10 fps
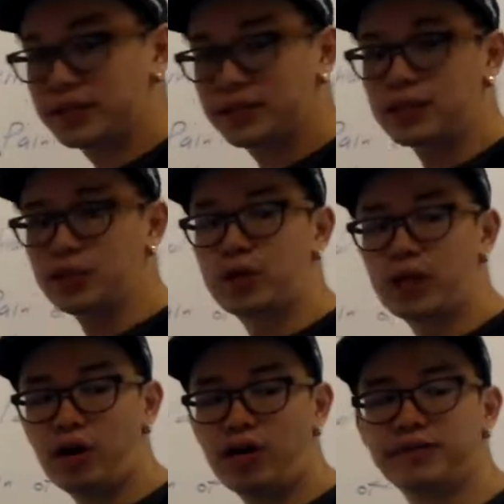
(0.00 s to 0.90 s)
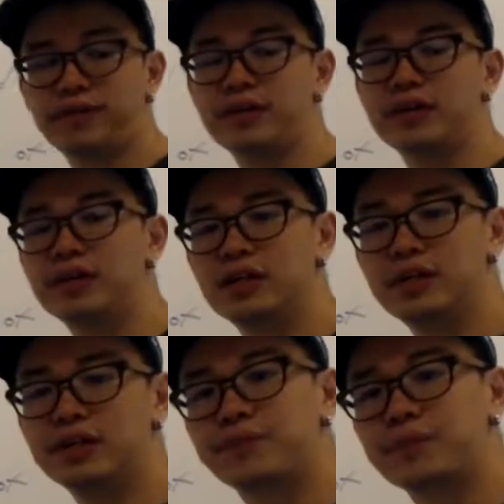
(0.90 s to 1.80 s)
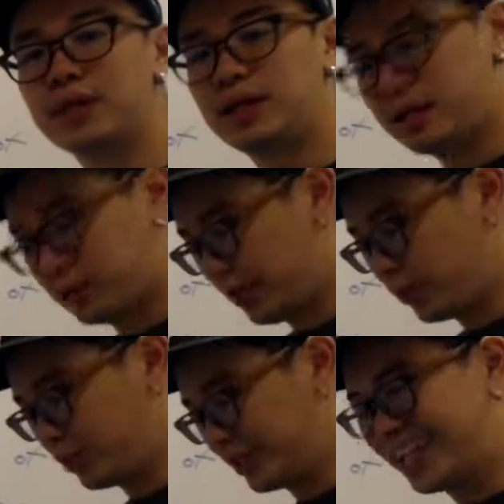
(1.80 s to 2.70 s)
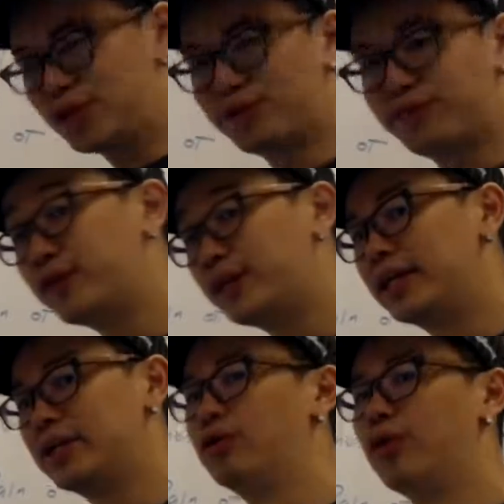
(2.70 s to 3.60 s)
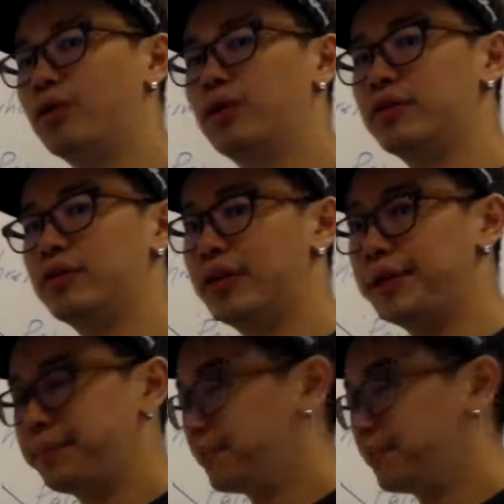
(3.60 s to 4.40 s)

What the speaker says: thing that you can offer that will get your foot in the door, right?